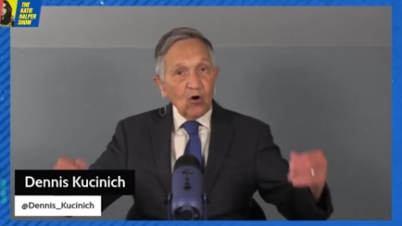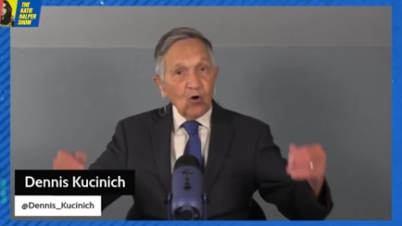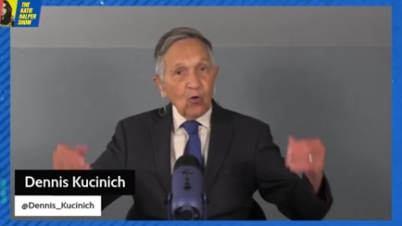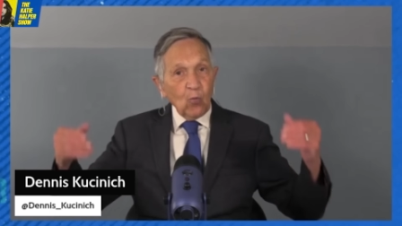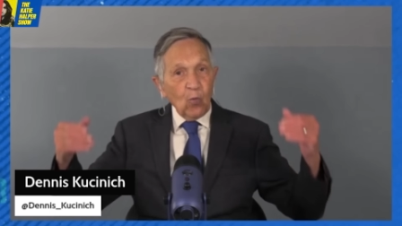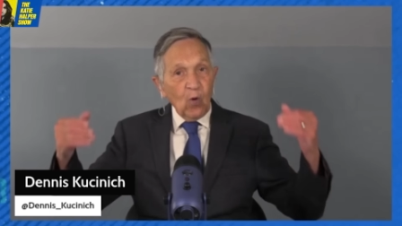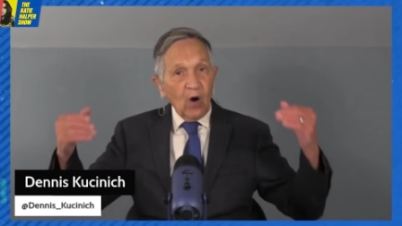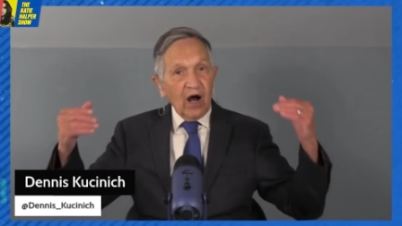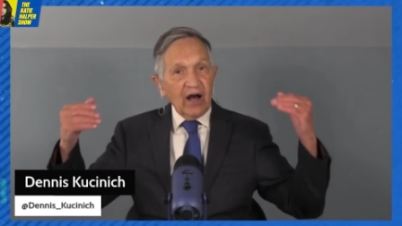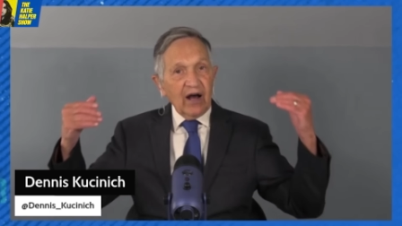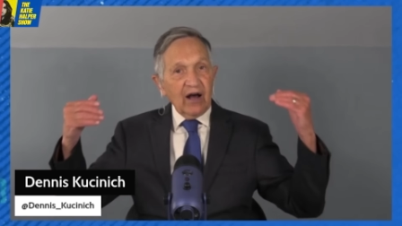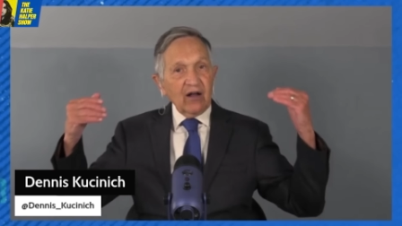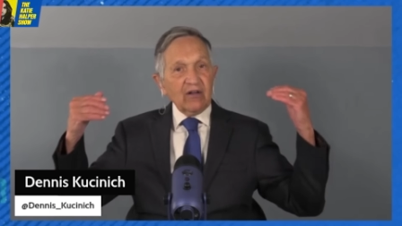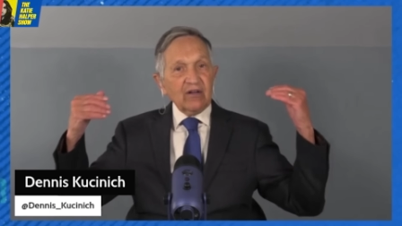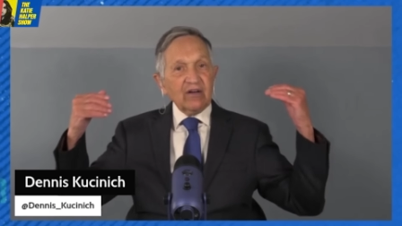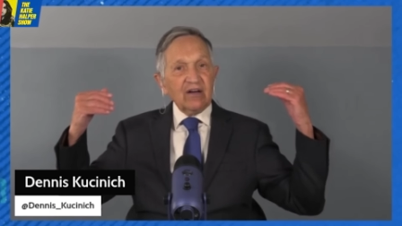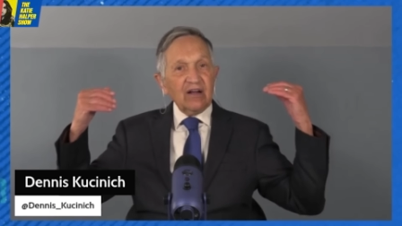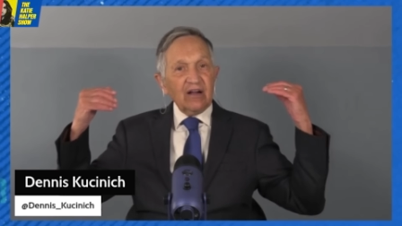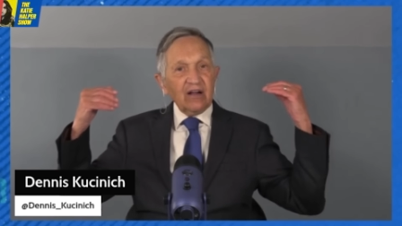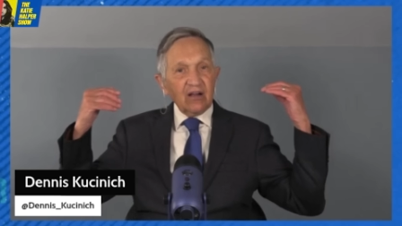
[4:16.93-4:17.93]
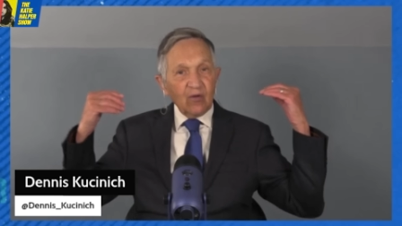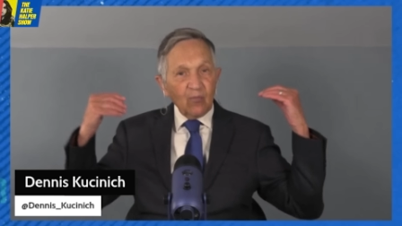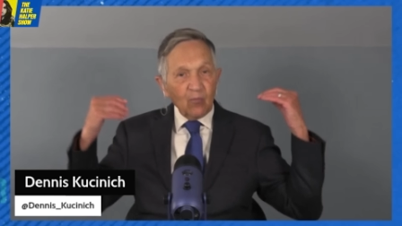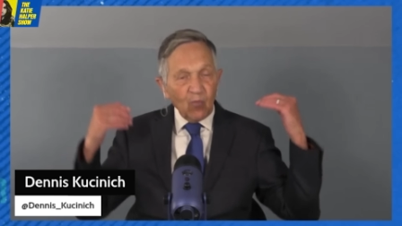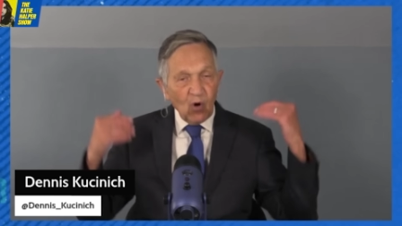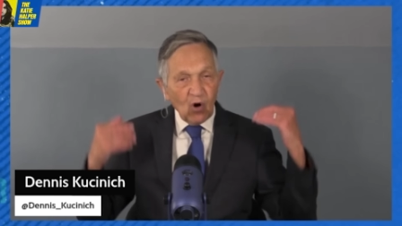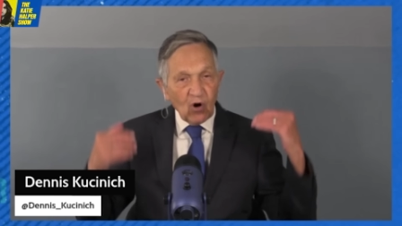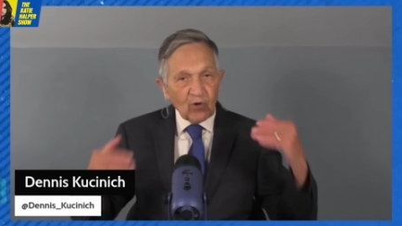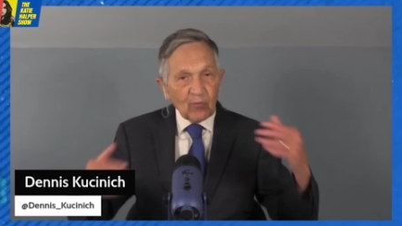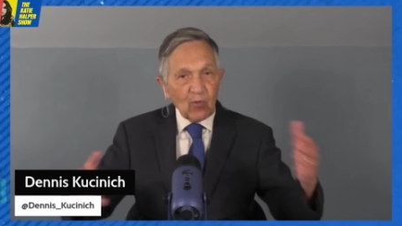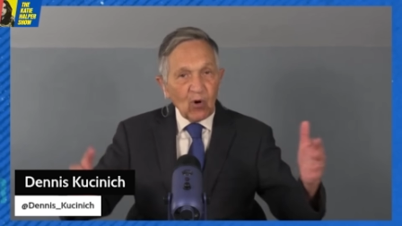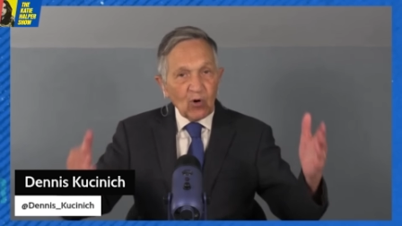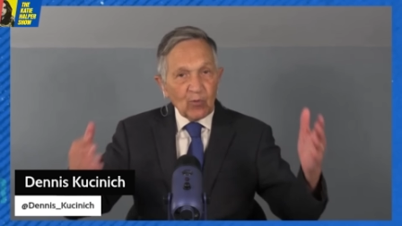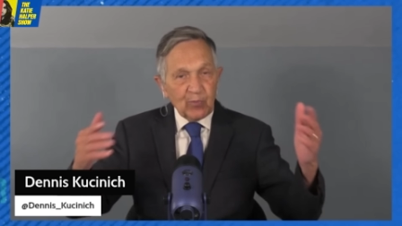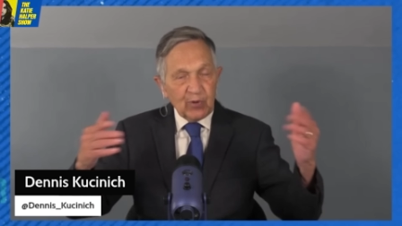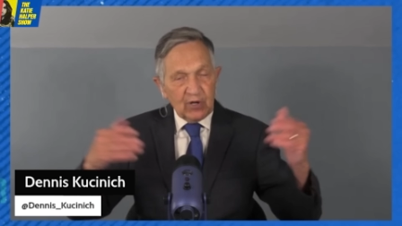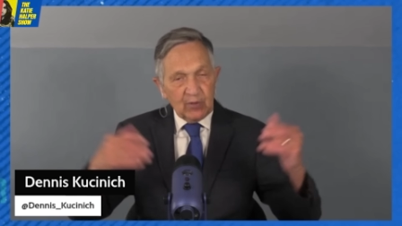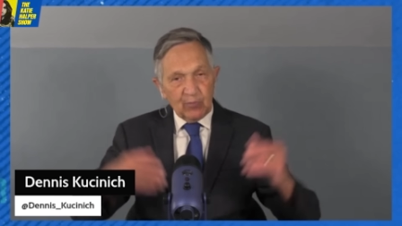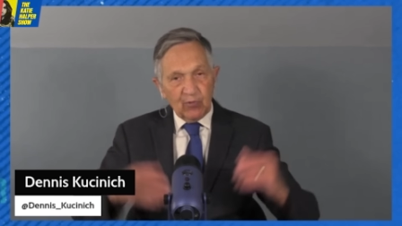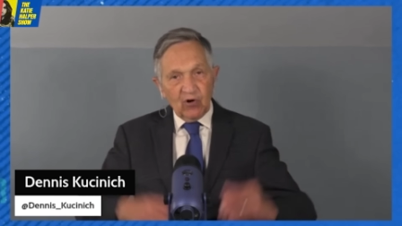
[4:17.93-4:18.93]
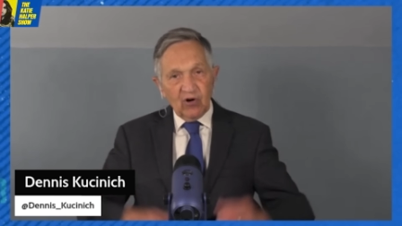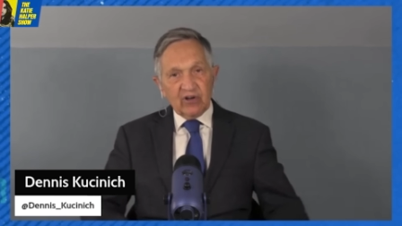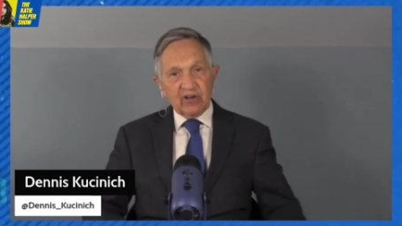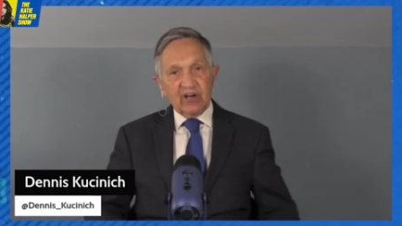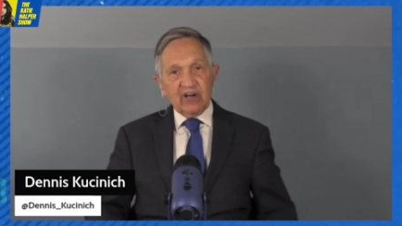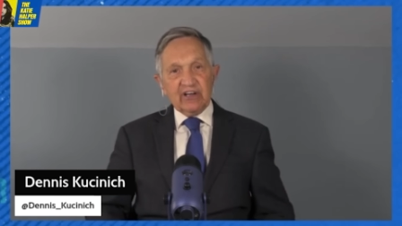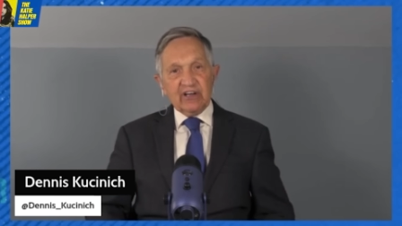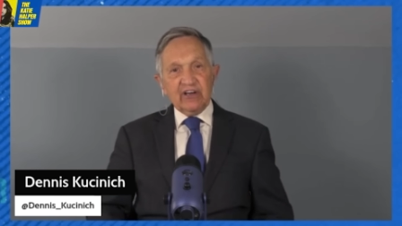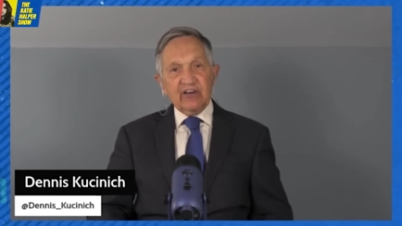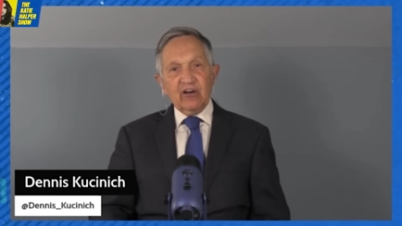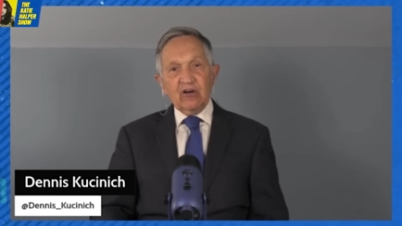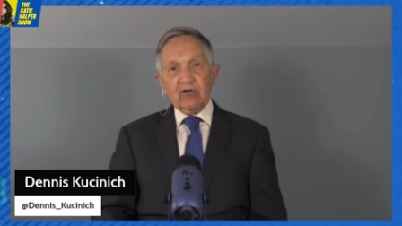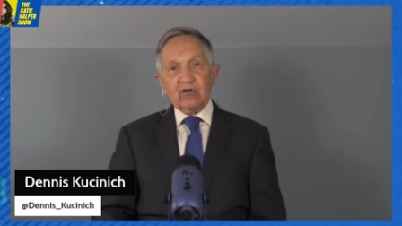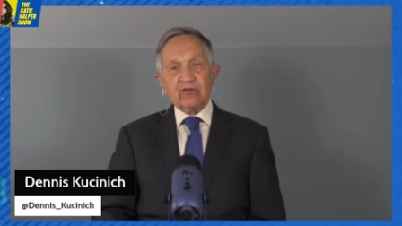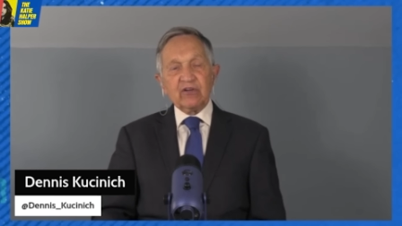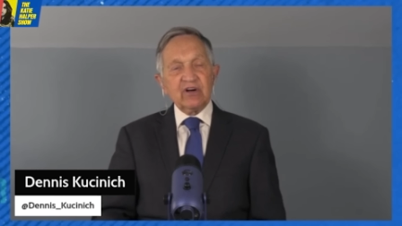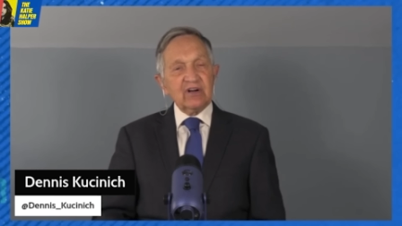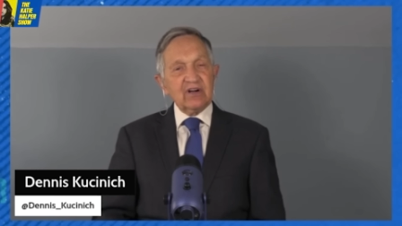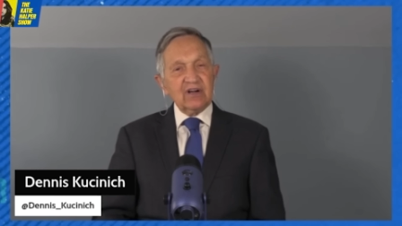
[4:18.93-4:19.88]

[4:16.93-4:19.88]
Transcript: while more and more people are getting killed.